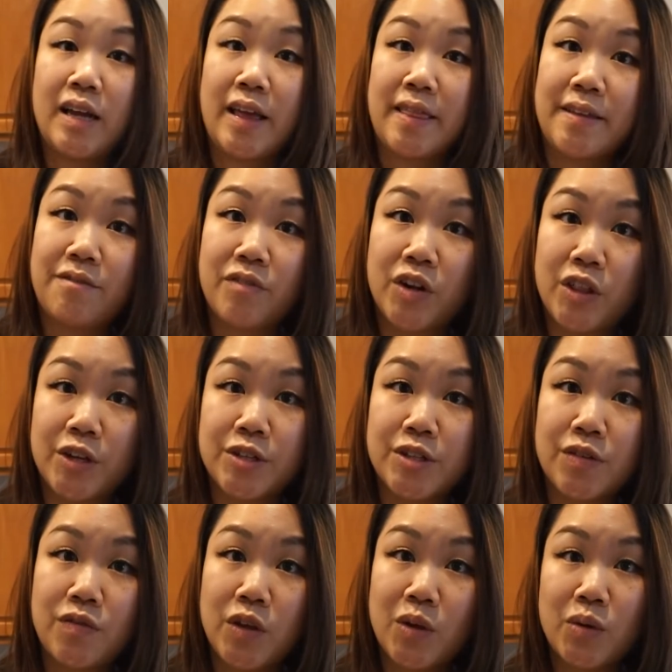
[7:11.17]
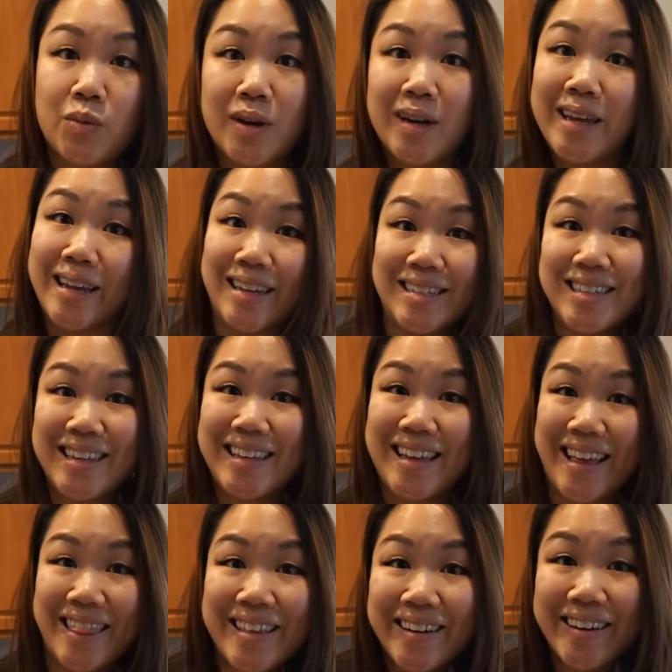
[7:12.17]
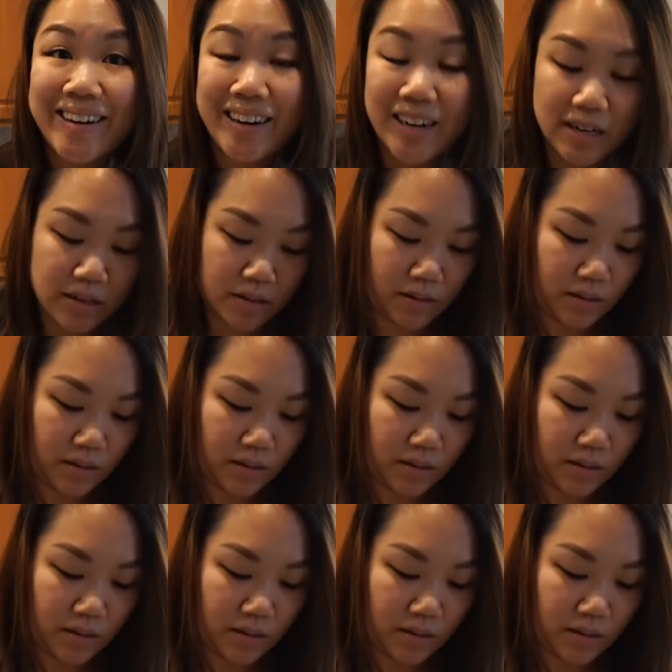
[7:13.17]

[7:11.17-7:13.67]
And then for those of you who want to eat together,